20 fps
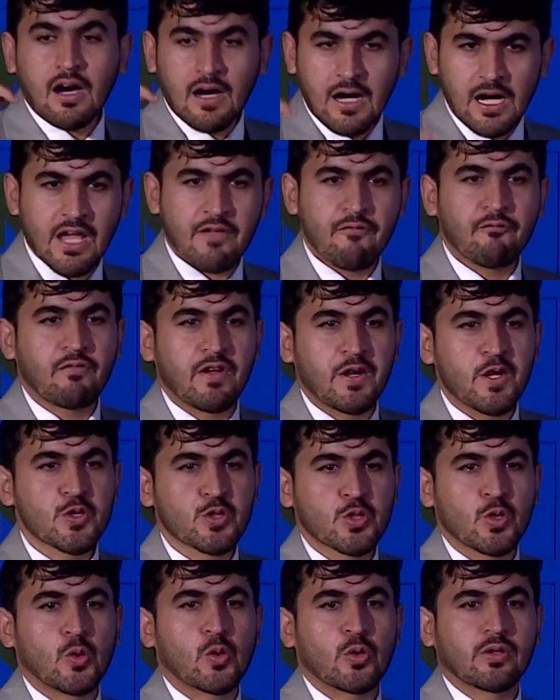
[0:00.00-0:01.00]
I'm very
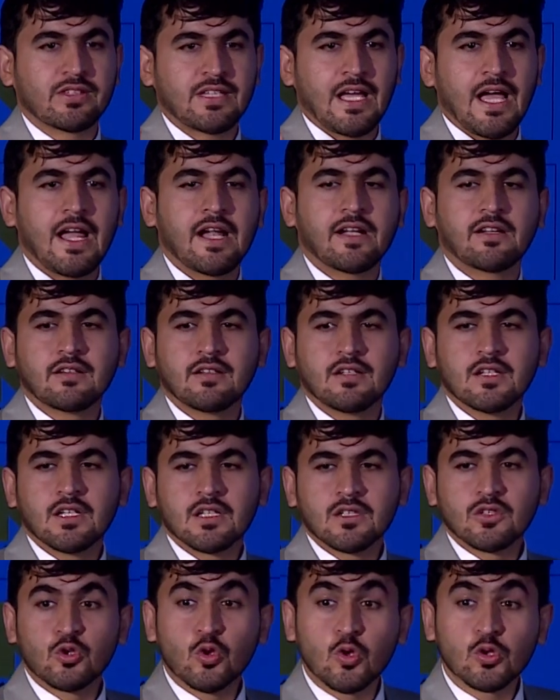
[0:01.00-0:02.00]
sure that
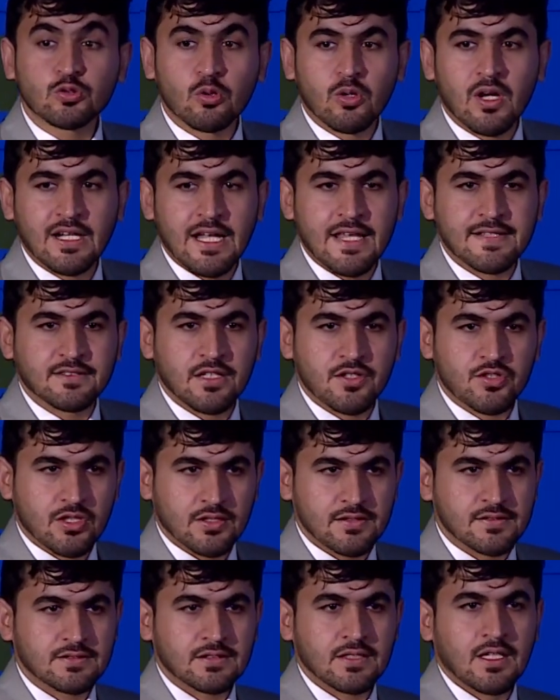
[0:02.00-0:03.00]
those
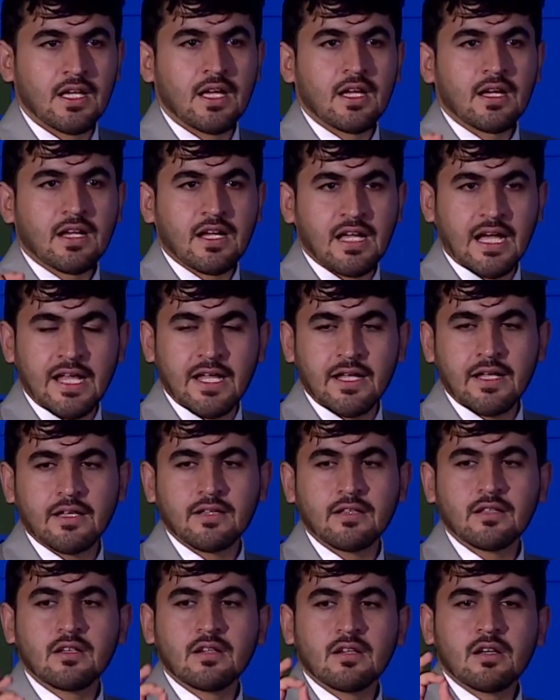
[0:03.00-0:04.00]
organizations
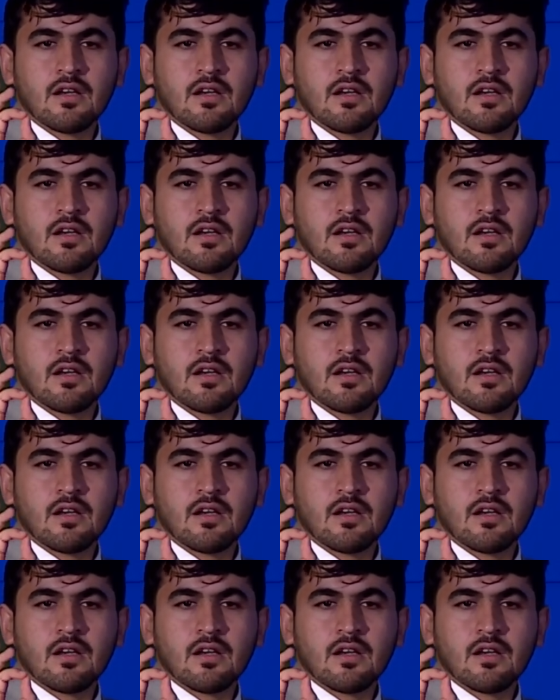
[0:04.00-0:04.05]
can